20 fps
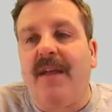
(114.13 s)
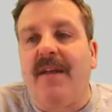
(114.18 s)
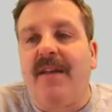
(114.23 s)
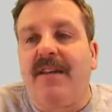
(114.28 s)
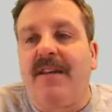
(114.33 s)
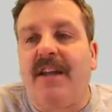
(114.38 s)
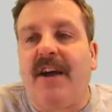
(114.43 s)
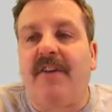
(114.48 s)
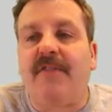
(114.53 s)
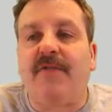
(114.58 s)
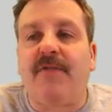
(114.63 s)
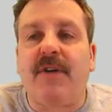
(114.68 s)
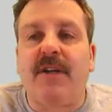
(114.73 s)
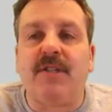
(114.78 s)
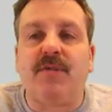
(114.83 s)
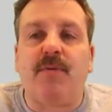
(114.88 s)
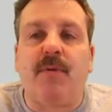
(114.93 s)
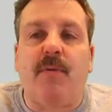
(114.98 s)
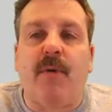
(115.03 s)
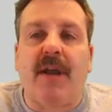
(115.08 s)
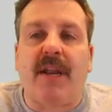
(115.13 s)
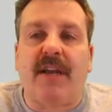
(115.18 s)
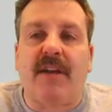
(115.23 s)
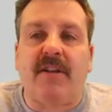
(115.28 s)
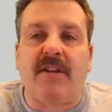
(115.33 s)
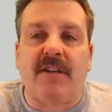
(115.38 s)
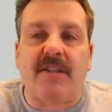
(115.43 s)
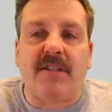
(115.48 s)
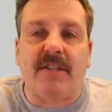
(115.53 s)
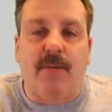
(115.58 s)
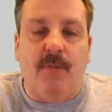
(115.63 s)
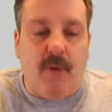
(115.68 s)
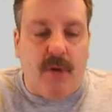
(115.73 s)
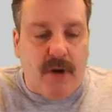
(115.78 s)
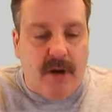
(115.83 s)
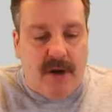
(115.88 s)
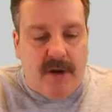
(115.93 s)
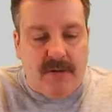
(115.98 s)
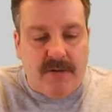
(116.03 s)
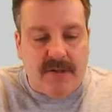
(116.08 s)
Now friends, we want to click
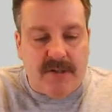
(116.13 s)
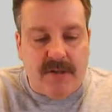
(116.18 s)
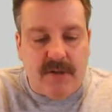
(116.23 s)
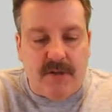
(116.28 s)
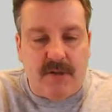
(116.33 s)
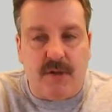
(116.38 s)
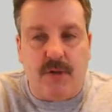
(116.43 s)
somewhere else,